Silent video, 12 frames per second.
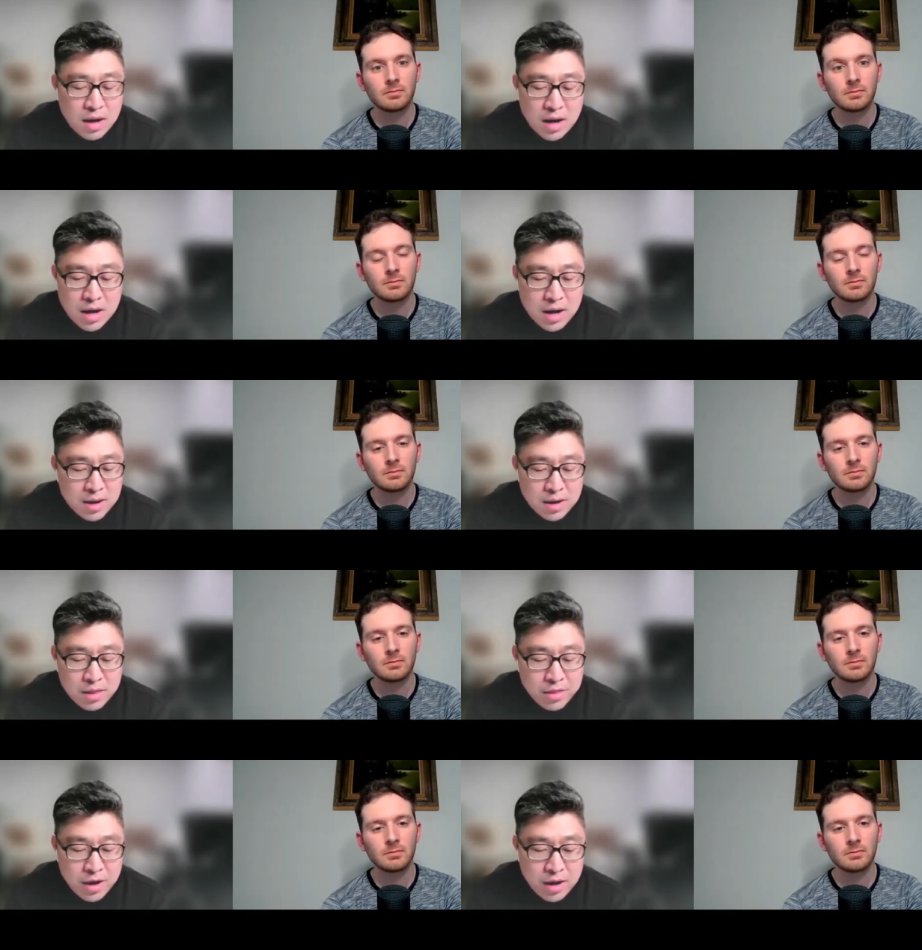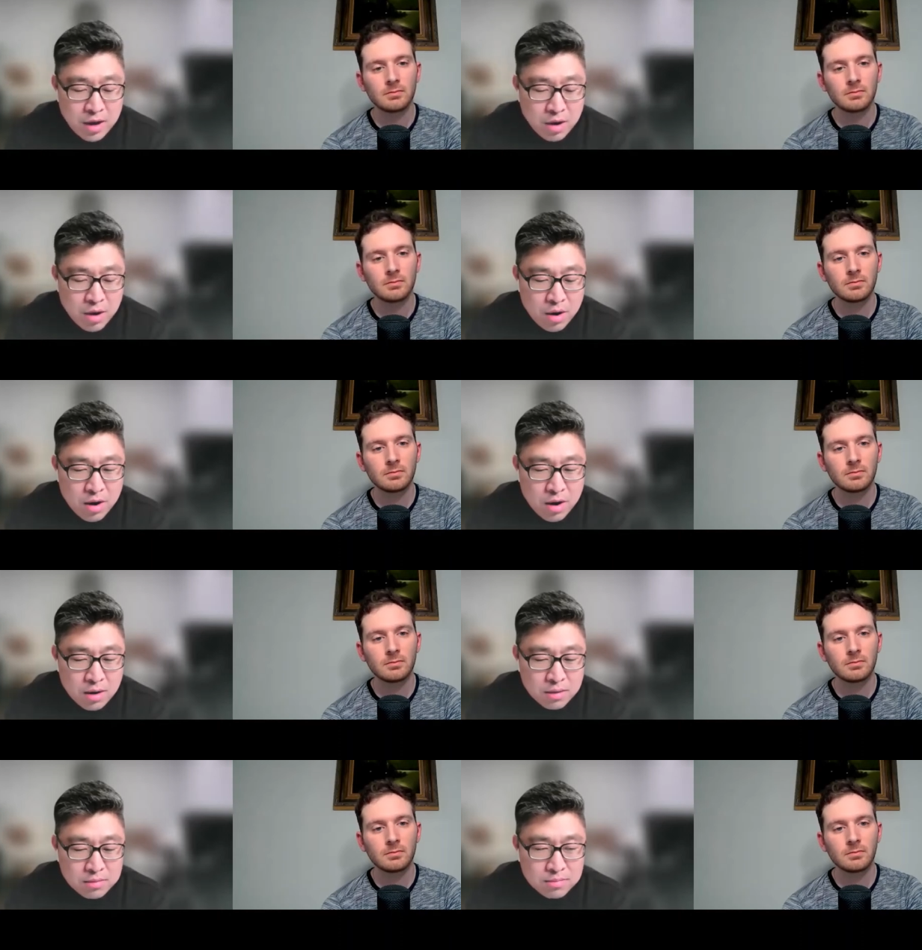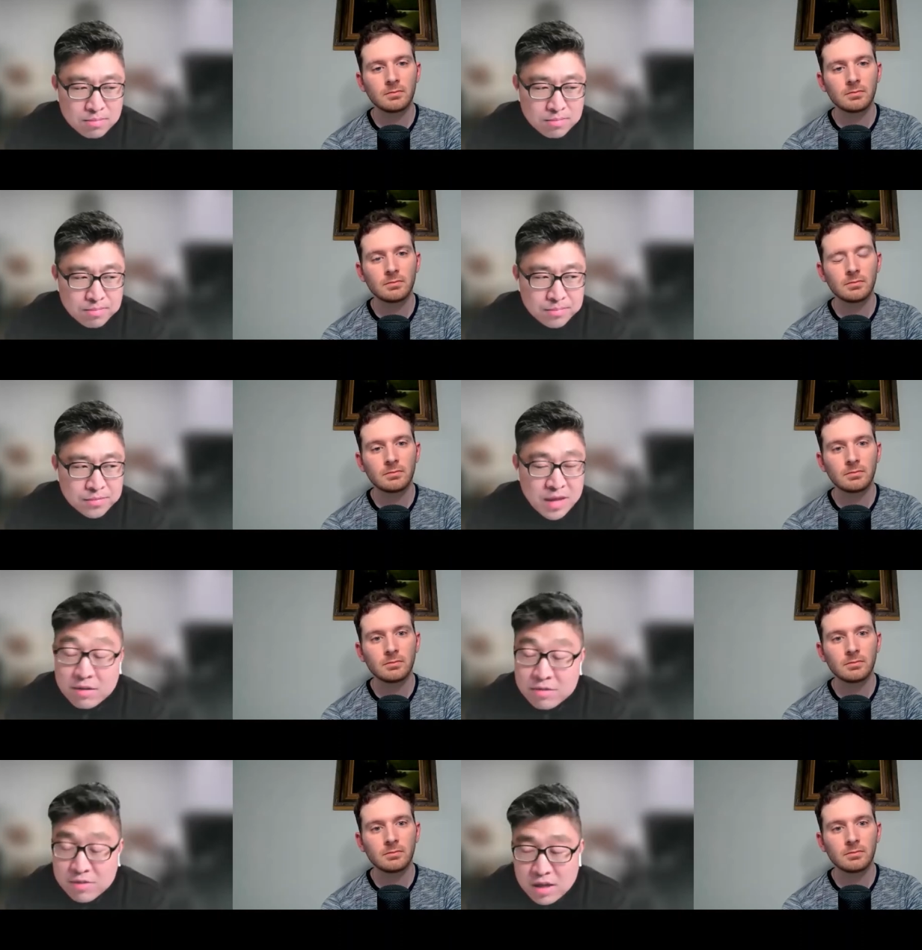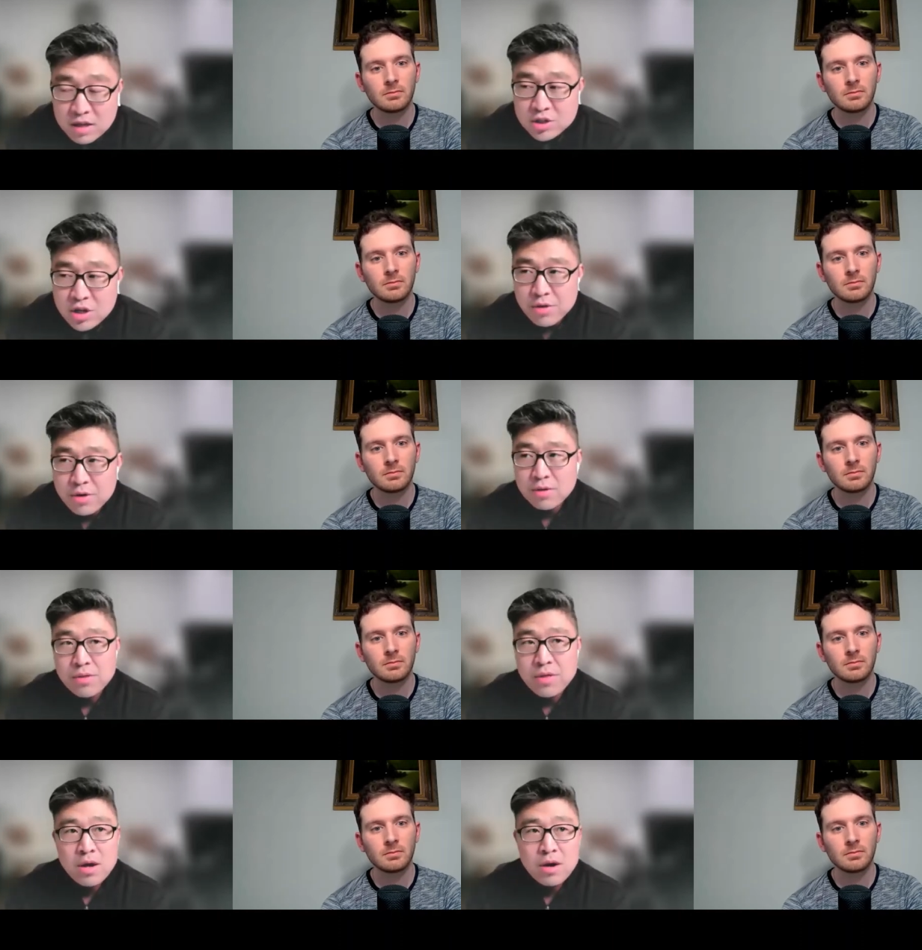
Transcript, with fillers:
Speaker 1: Uh, they are texting each other.